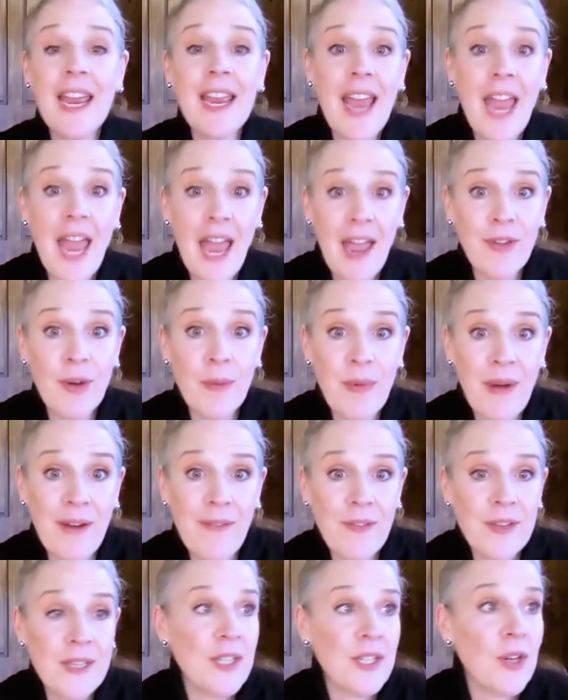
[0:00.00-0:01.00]
have your
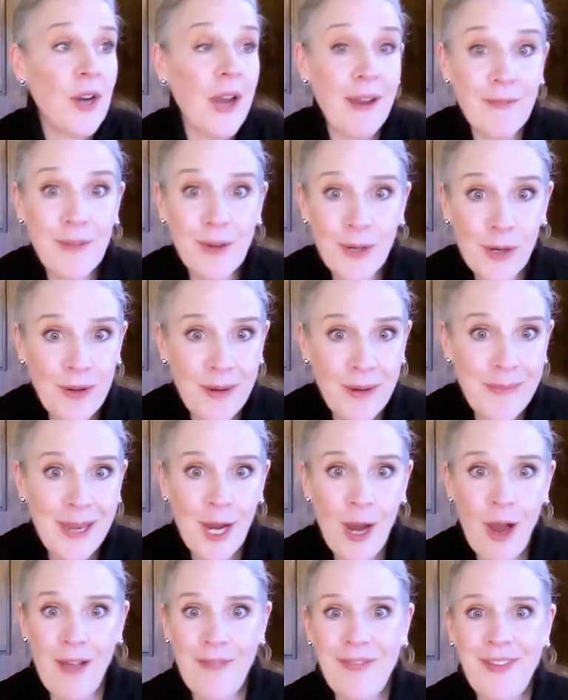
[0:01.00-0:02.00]
breakfast or have your creamy
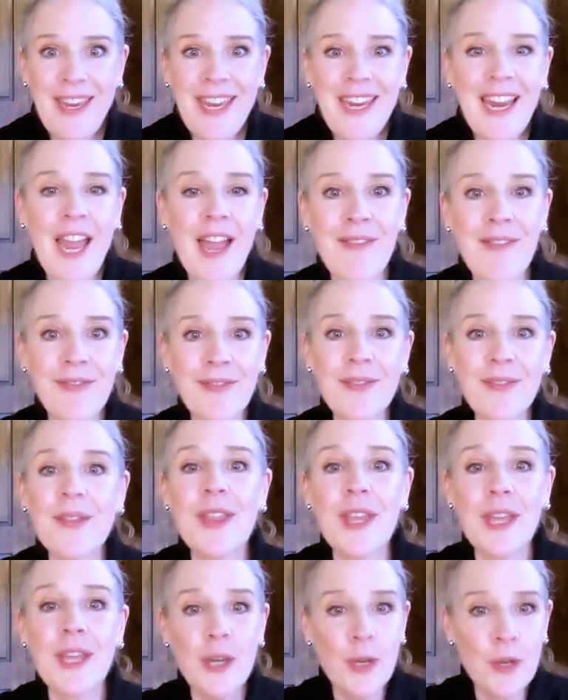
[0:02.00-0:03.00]
coffee, have
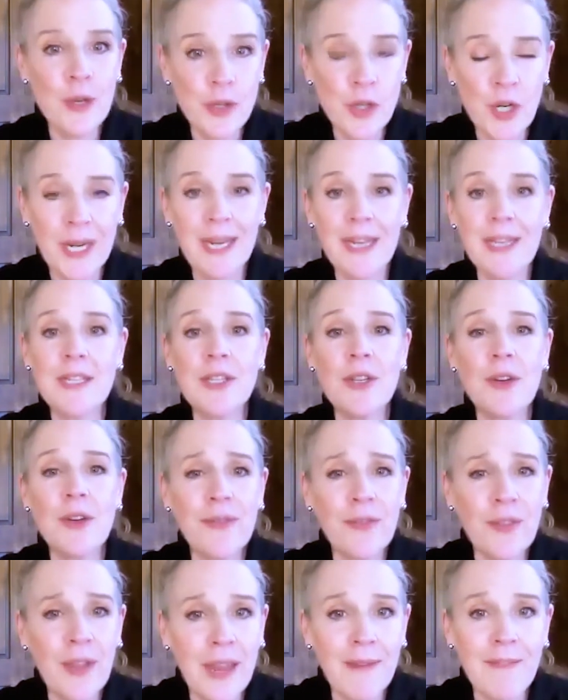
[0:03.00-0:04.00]
the nutrients or
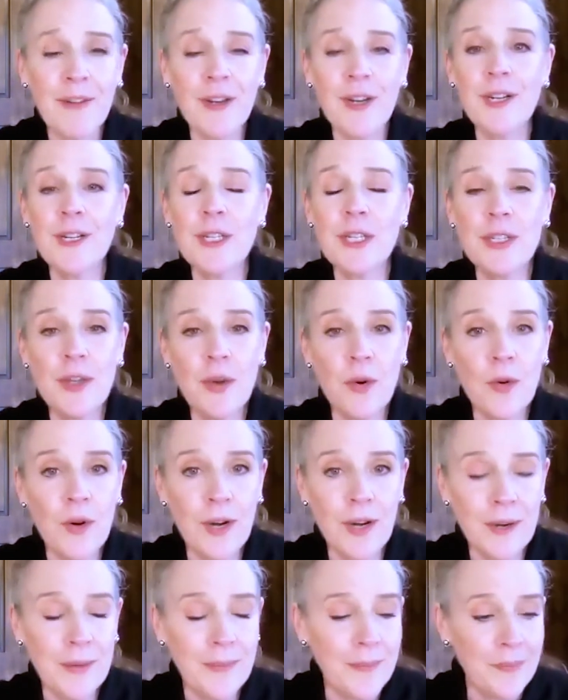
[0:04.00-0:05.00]
flavors
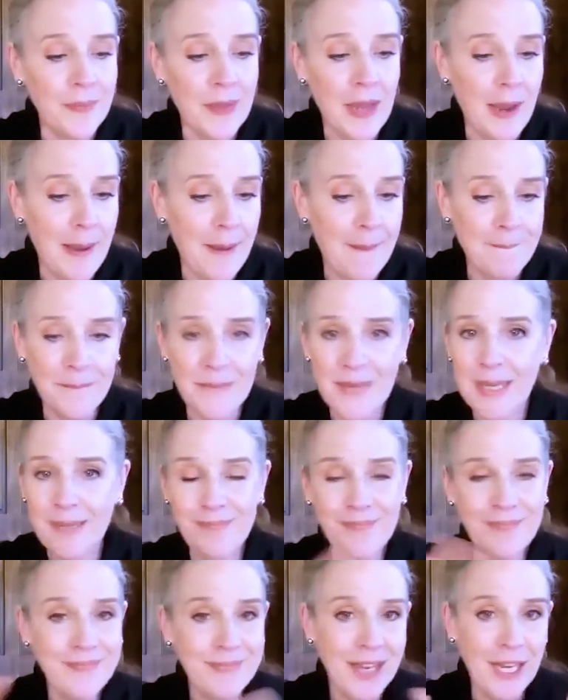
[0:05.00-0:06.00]
or, um,
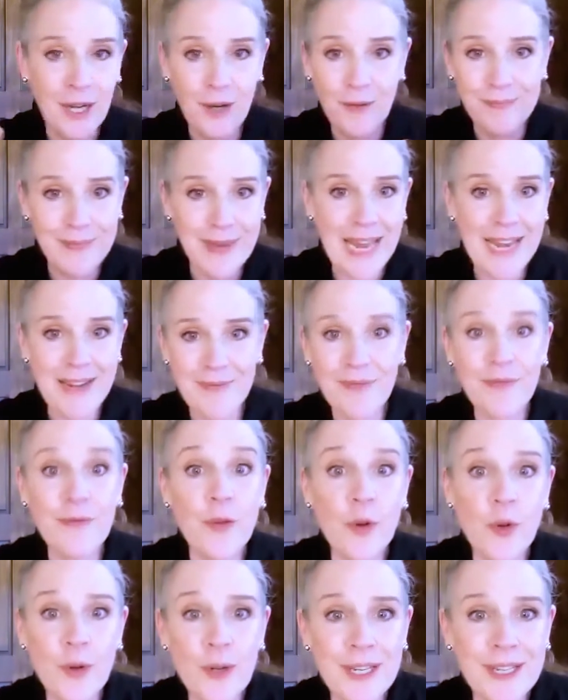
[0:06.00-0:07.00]
you know,
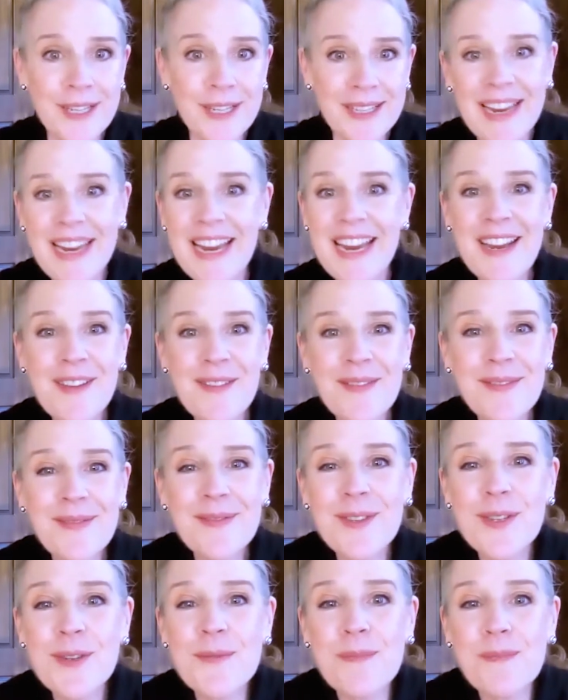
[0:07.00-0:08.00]
food.
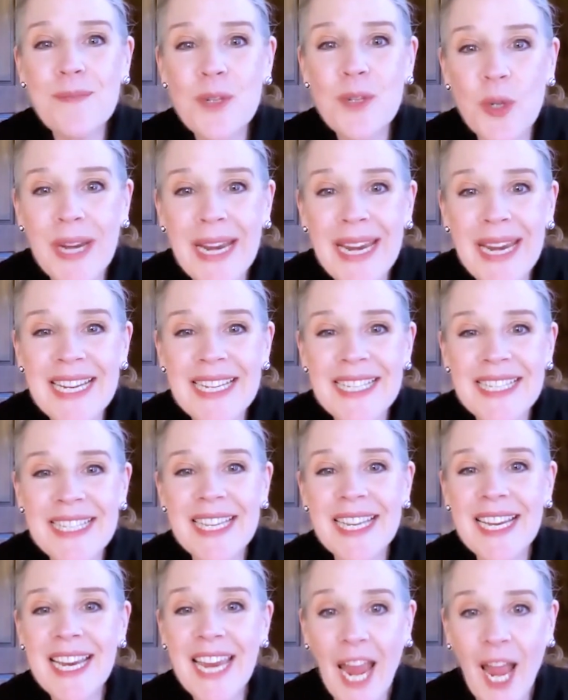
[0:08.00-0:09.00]
Mm-hmm. Drinks
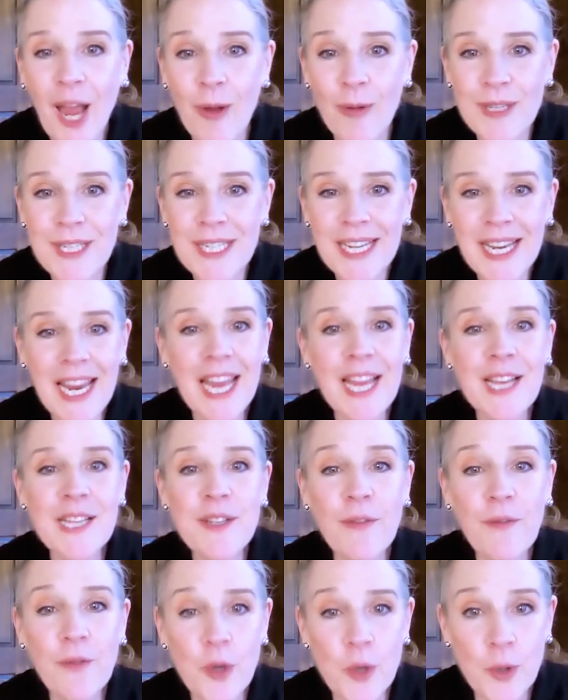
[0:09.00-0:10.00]
count as
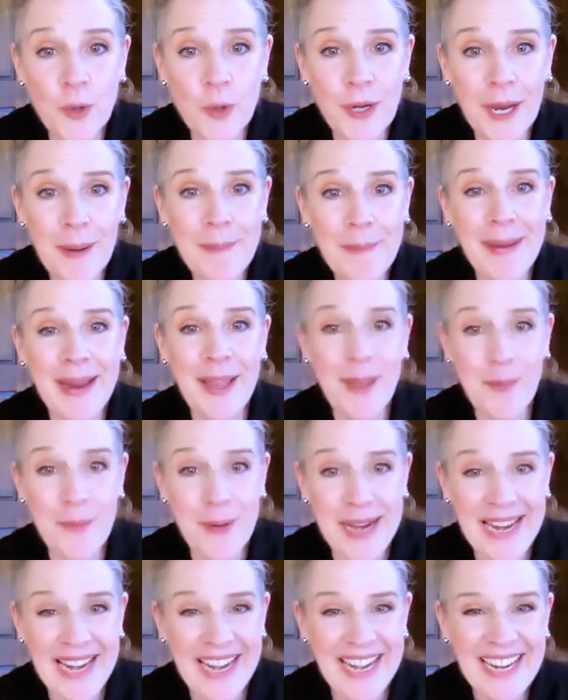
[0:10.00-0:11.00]
food, by the
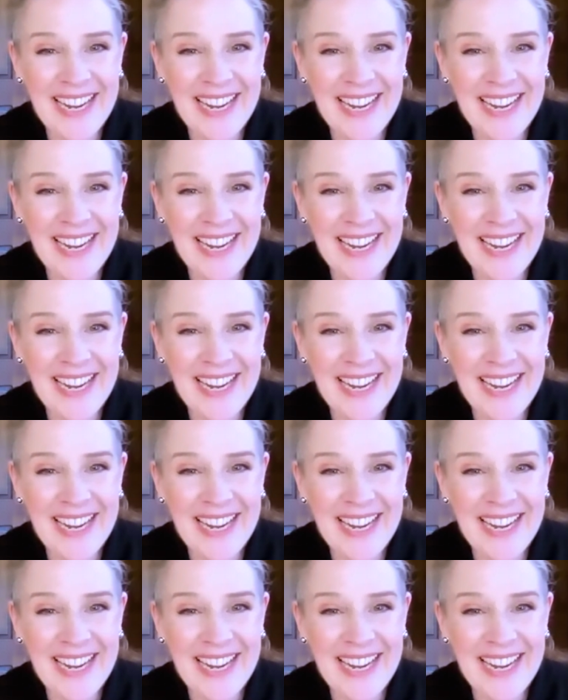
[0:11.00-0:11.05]
way.